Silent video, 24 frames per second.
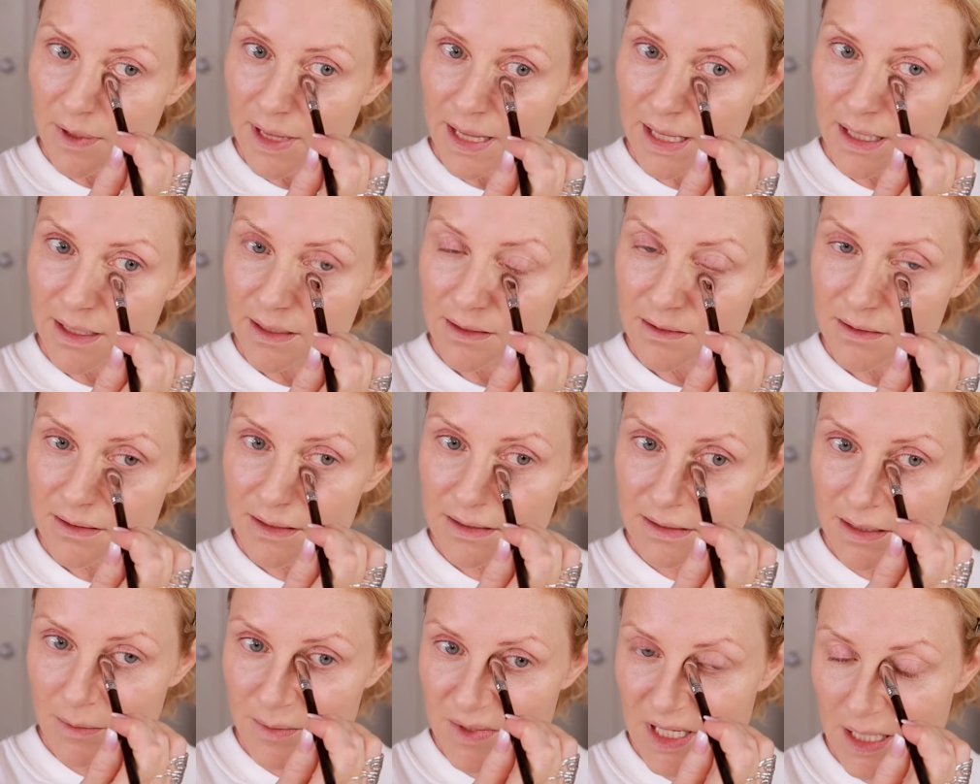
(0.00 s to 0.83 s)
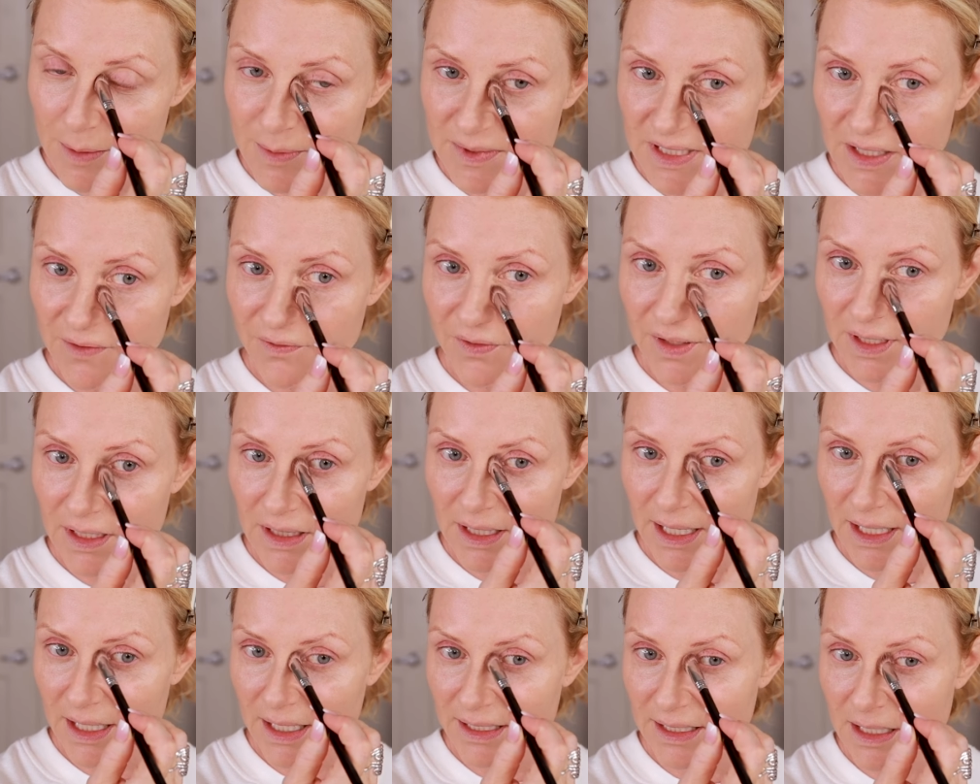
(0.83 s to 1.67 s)
And sometimes I feel
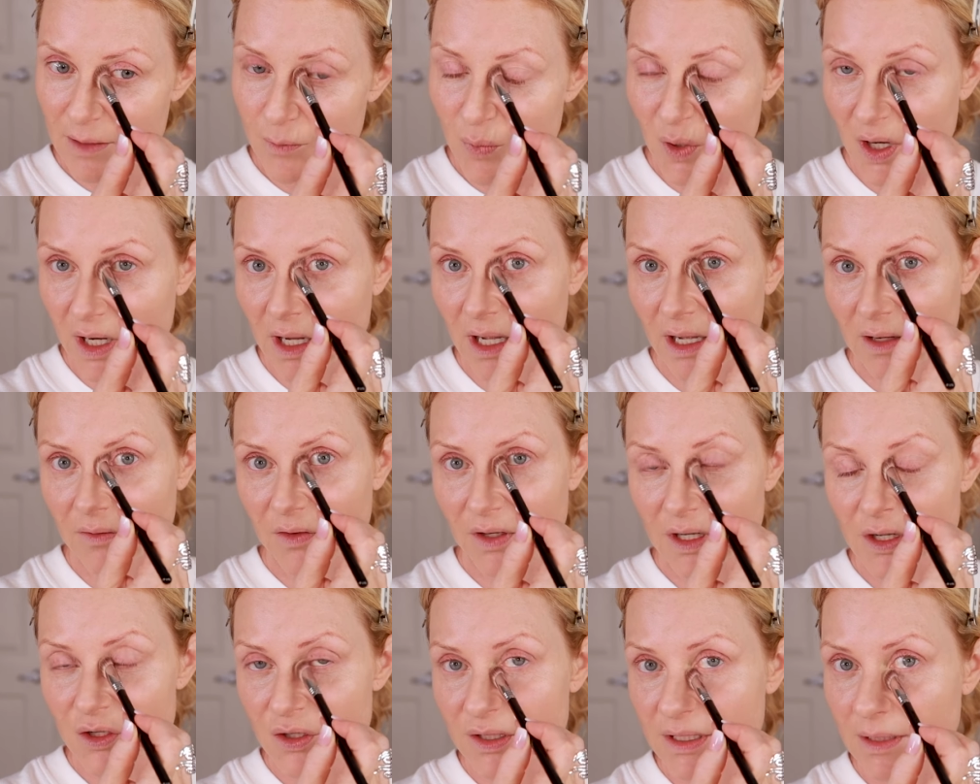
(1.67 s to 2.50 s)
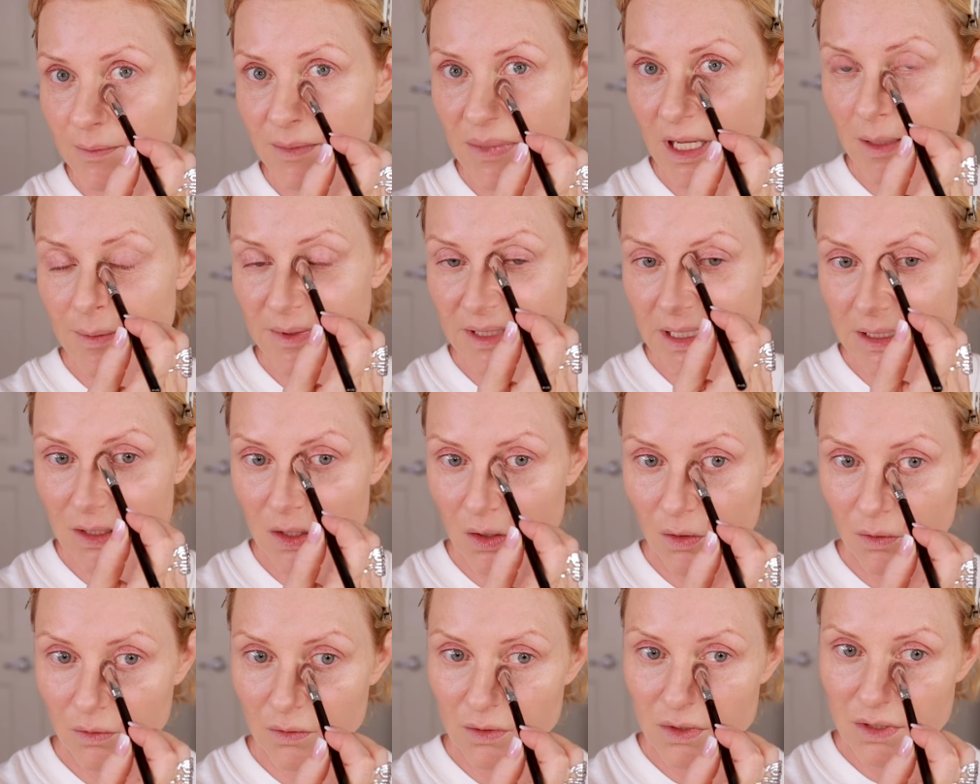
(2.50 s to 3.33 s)
like I need more coverage. Sometimes I
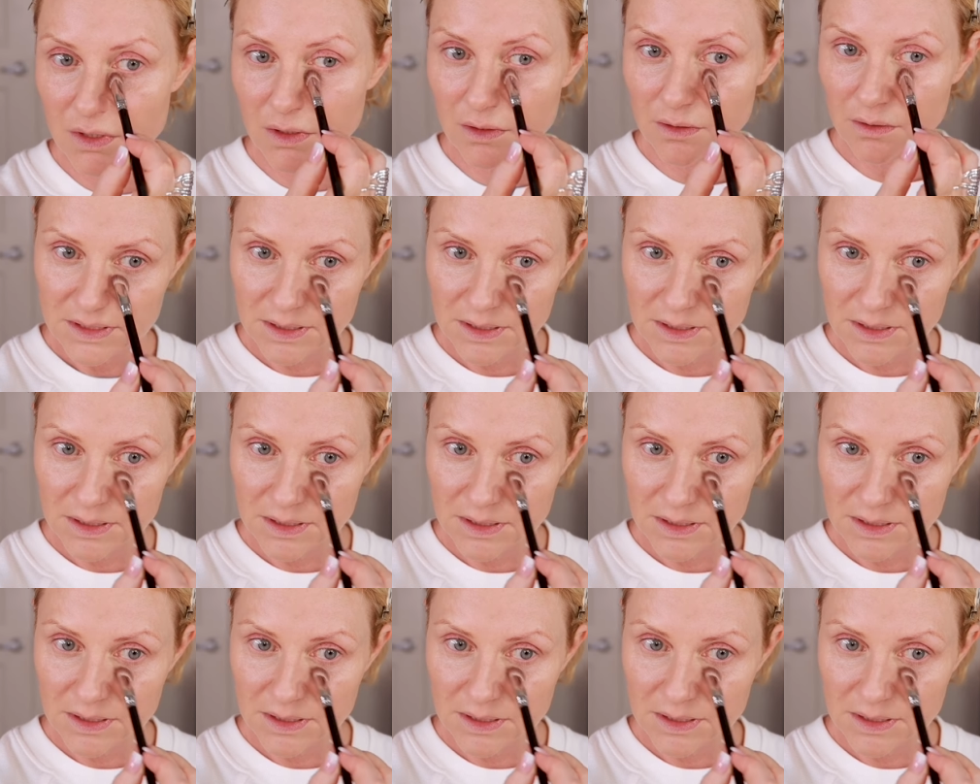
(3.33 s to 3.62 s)
don't.